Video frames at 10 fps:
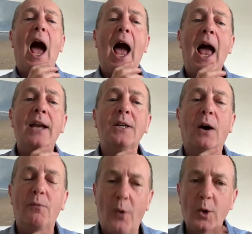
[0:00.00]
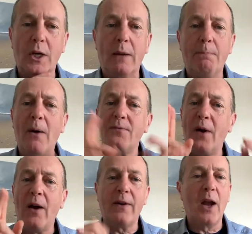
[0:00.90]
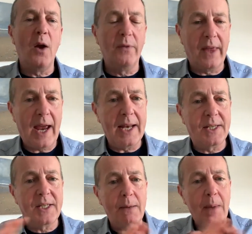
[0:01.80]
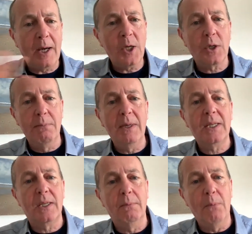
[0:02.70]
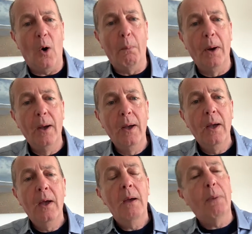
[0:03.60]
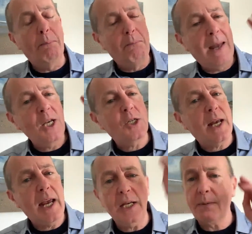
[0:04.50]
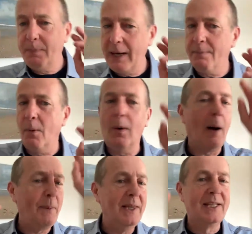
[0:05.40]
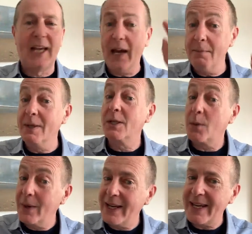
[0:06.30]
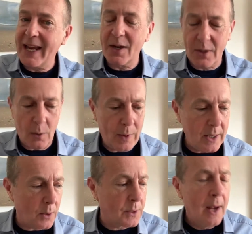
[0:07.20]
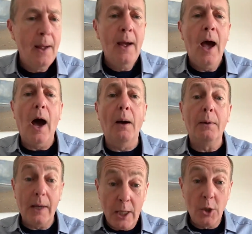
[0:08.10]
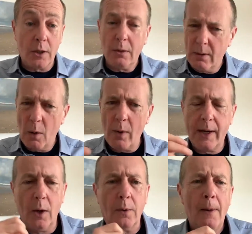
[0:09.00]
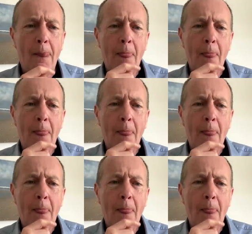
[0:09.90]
And unfortunately, by firing over their heads, he managed to miss the mob, but managed to hit people up in the tenements who were leaning out of their windows. Injured, no one killed.